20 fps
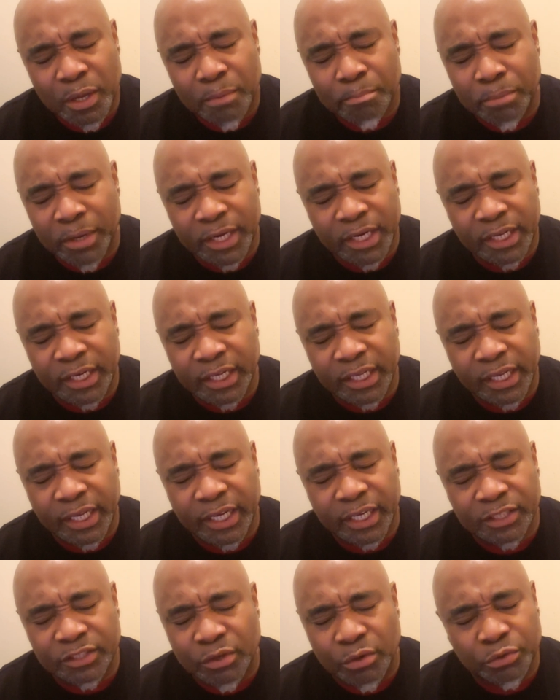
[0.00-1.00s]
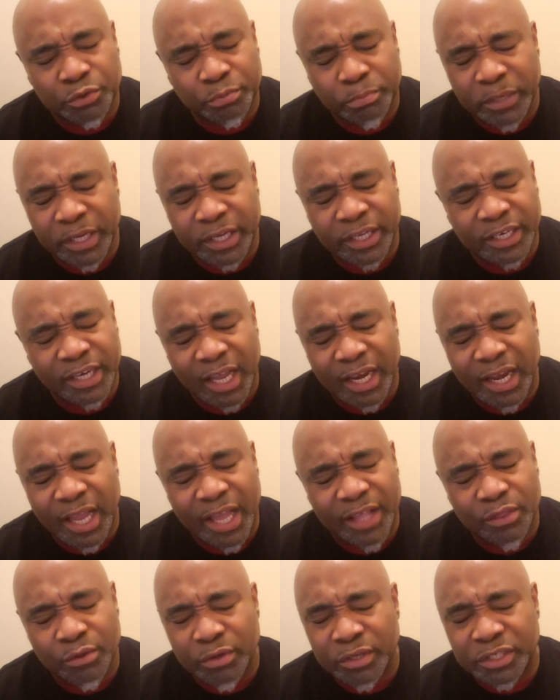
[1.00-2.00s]
But in the end, it's going to speak and not
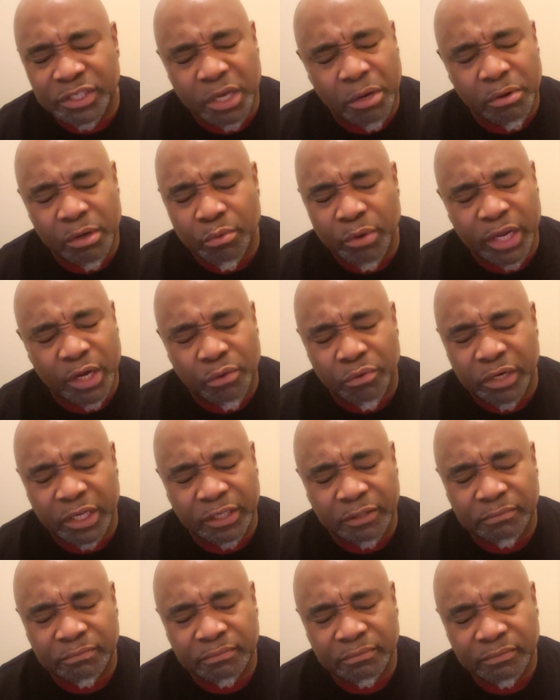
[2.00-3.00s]
lie, though it tarry, wait on it.